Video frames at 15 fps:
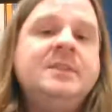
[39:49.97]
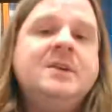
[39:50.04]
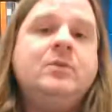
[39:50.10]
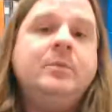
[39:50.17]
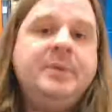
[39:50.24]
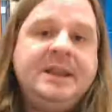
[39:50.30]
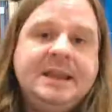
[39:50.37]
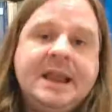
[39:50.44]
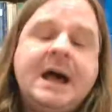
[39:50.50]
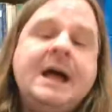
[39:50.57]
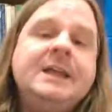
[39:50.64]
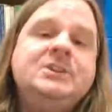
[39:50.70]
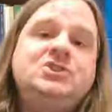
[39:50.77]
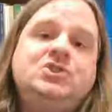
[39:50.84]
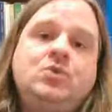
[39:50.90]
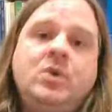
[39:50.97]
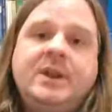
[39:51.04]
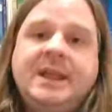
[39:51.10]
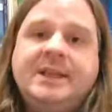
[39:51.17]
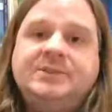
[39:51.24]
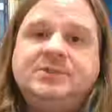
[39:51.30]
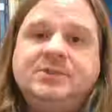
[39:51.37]
There will be 9
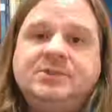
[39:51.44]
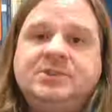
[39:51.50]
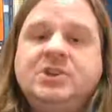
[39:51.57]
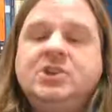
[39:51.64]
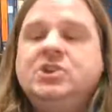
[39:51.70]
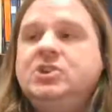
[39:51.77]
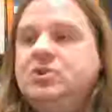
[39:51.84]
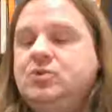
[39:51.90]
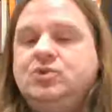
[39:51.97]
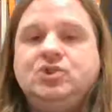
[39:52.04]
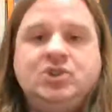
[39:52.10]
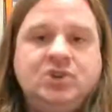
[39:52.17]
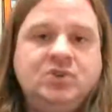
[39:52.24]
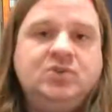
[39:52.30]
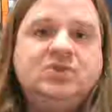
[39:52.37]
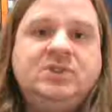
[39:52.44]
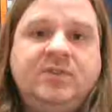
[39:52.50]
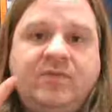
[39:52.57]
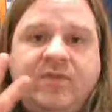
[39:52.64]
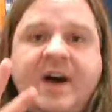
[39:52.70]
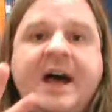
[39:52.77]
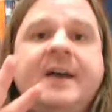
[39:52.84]
short answers. You choose the
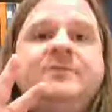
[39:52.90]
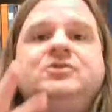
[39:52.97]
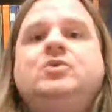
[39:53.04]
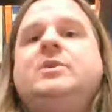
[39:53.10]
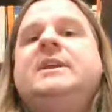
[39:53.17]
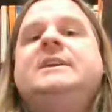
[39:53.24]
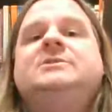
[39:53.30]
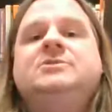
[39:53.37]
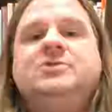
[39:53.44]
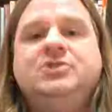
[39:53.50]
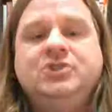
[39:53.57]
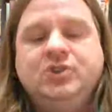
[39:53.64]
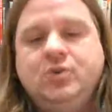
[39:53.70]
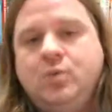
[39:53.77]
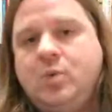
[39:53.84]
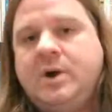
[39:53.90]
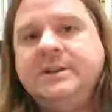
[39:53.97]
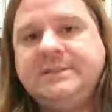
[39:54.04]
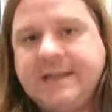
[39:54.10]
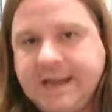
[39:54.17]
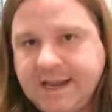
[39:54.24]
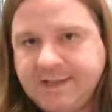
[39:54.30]
5 short answers you
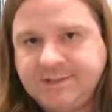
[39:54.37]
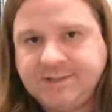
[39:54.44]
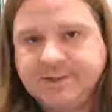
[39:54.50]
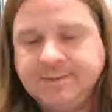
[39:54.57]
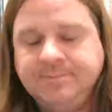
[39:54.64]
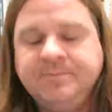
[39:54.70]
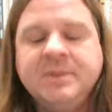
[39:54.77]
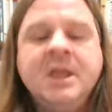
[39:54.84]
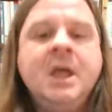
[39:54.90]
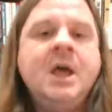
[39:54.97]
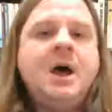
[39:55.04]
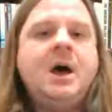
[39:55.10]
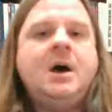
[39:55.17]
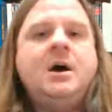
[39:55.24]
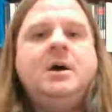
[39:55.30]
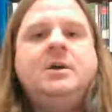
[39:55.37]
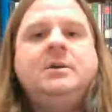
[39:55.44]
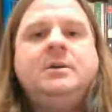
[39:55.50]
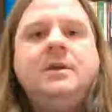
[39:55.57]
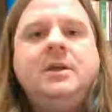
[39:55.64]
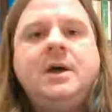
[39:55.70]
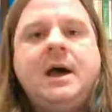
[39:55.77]
want to answer.
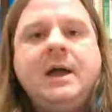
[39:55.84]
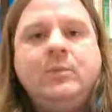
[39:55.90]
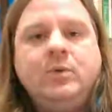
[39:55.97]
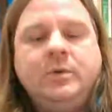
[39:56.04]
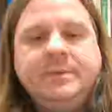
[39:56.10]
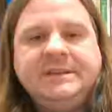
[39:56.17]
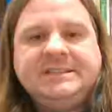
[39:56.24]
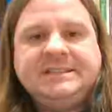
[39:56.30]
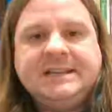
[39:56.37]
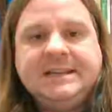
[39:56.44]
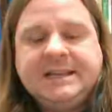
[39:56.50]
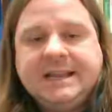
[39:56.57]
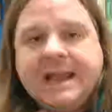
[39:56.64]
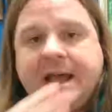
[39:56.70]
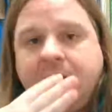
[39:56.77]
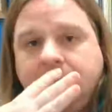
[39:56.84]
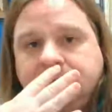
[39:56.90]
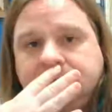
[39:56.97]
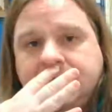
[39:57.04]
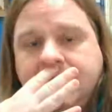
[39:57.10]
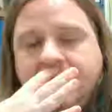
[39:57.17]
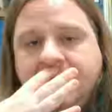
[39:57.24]
I will be sending it
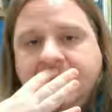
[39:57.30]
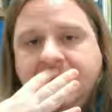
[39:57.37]
out